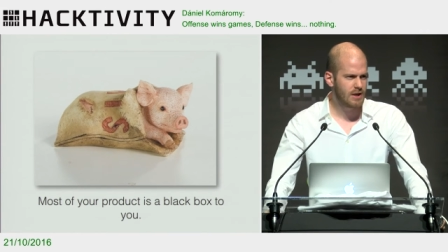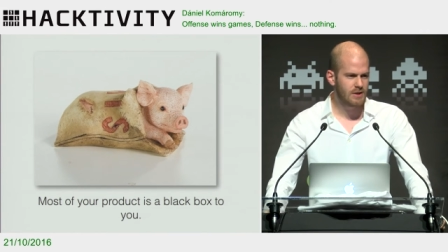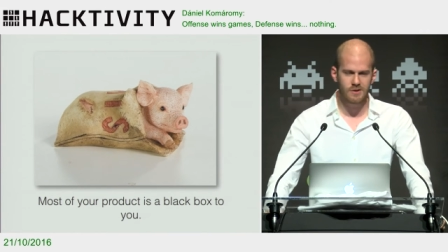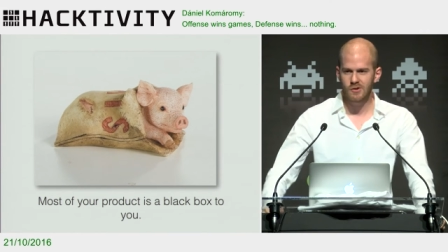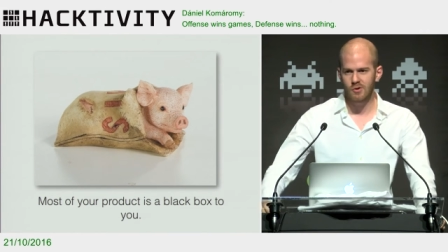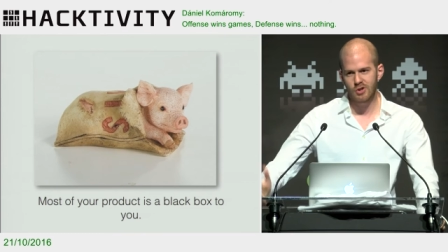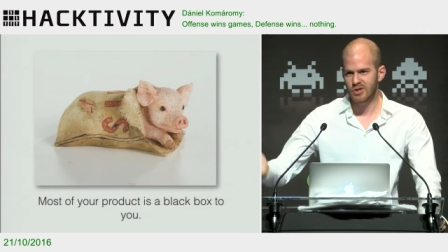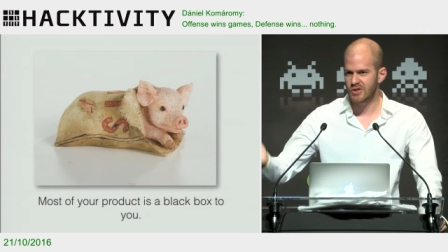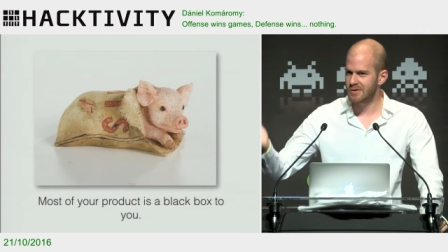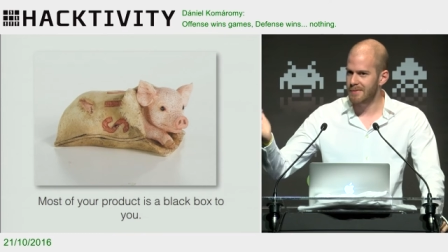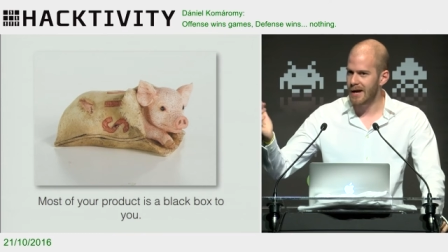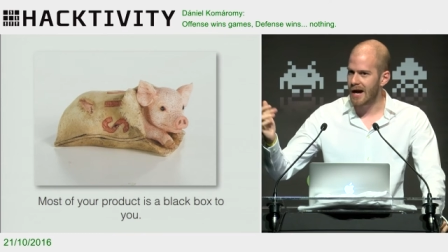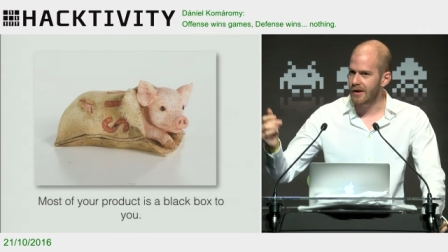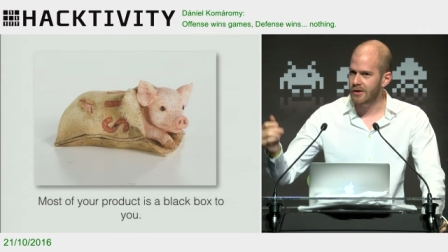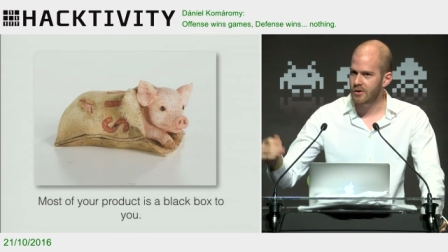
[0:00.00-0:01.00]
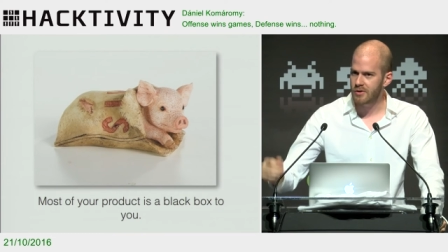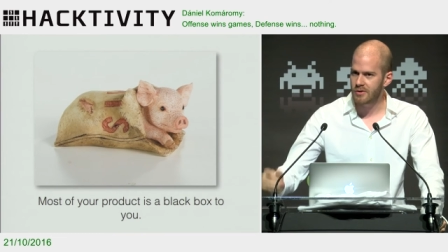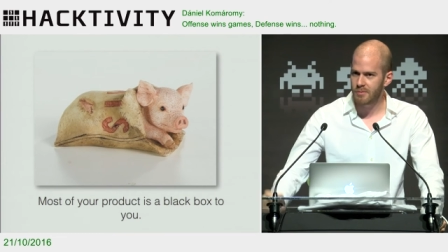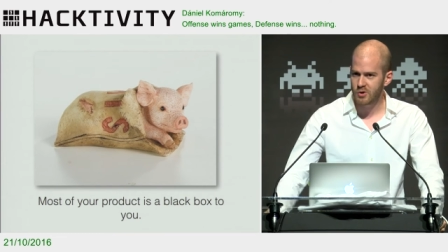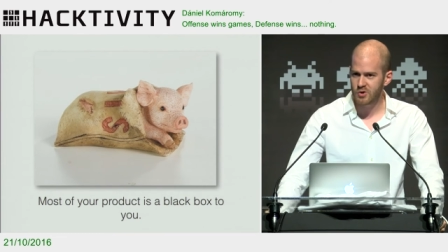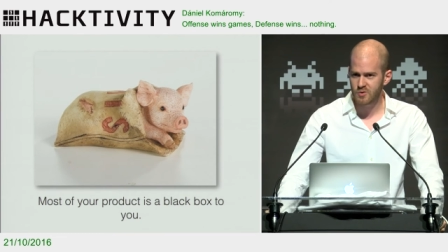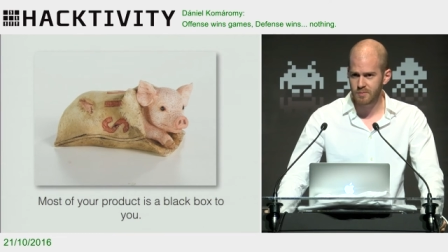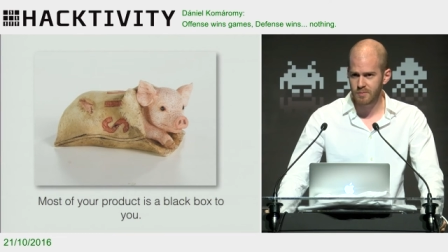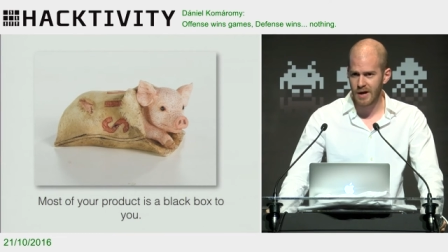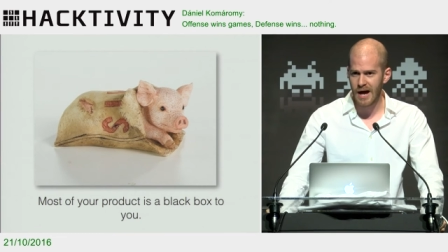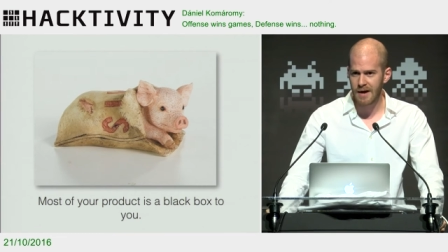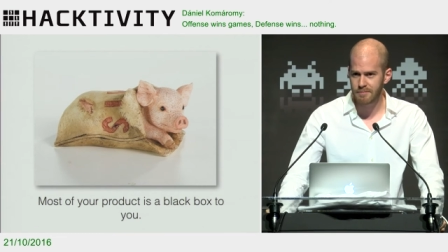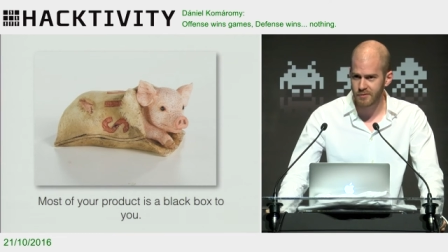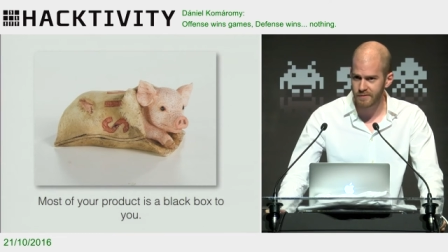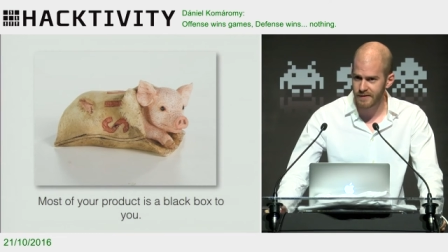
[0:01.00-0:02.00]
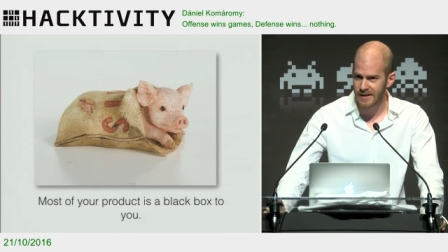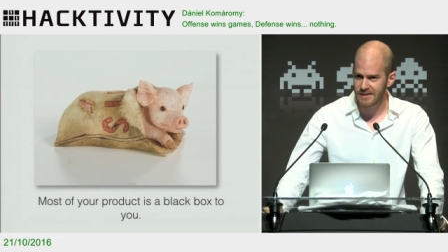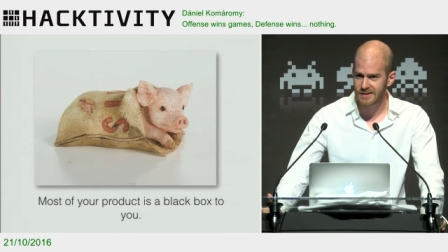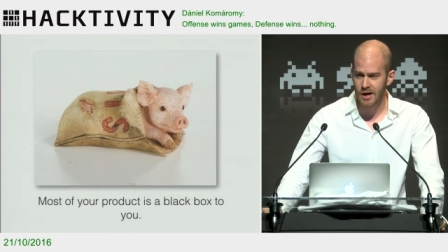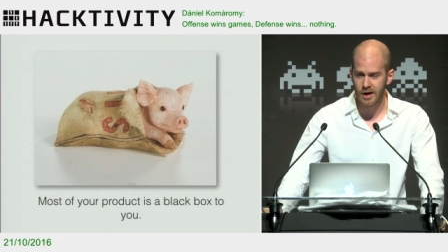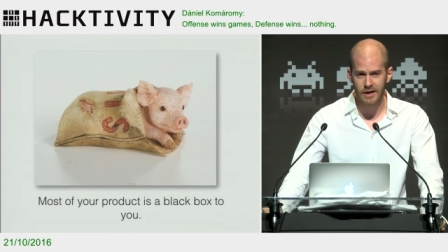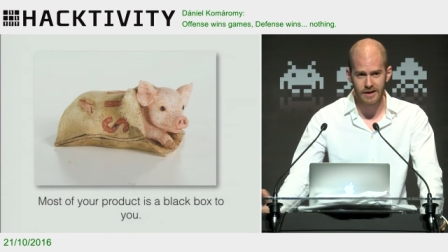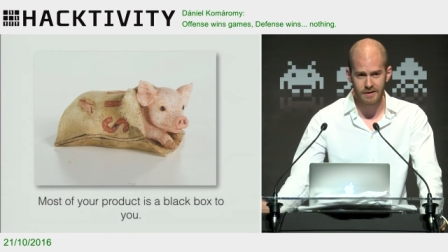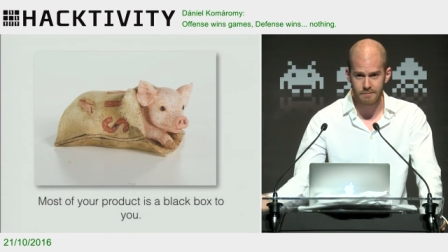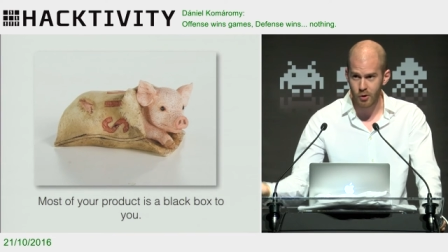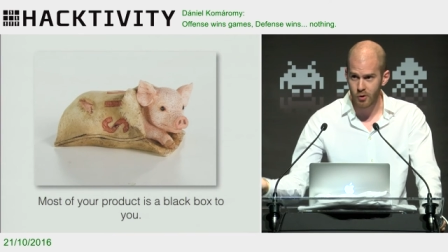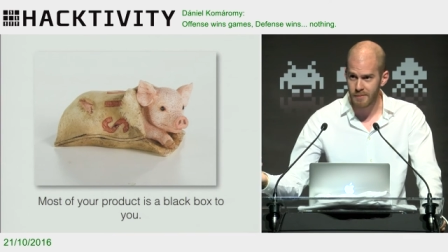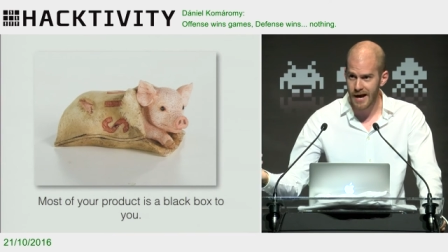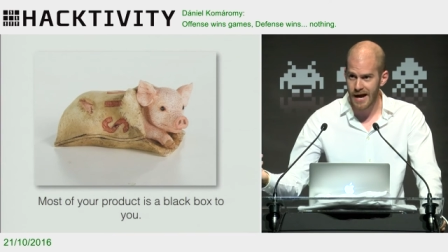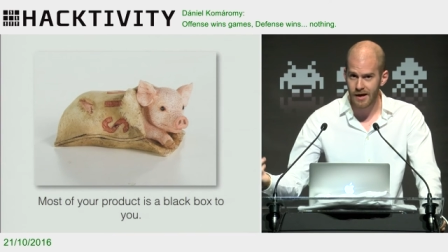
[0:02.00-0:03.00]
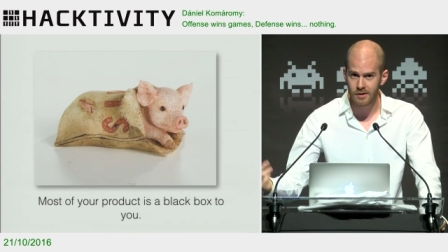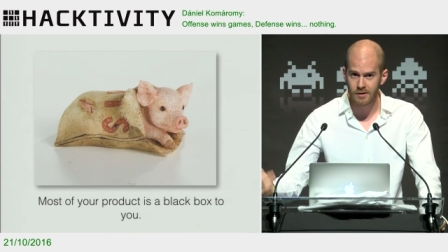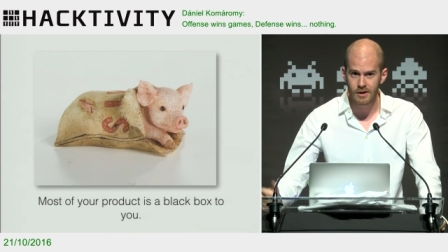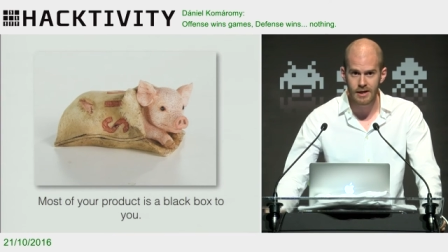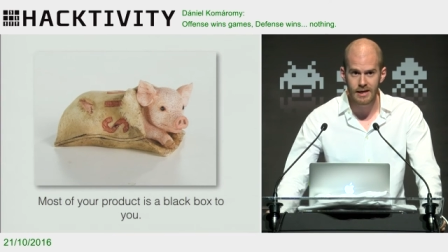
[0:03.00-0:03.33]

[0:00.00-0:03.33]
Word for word: So just about the most high-profile target in mobile,